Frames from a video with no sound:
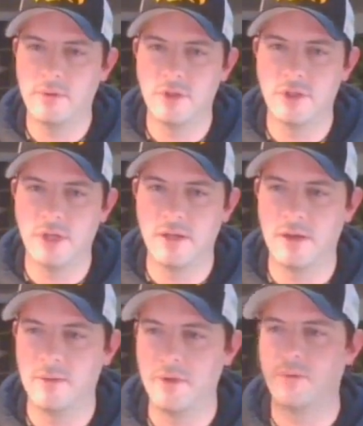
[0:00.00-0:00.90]
The
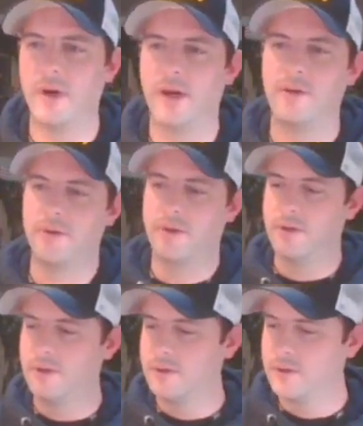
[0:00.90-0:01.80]
JW round.
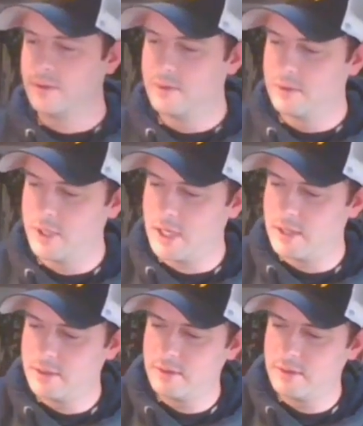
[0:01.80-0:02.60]
Huh?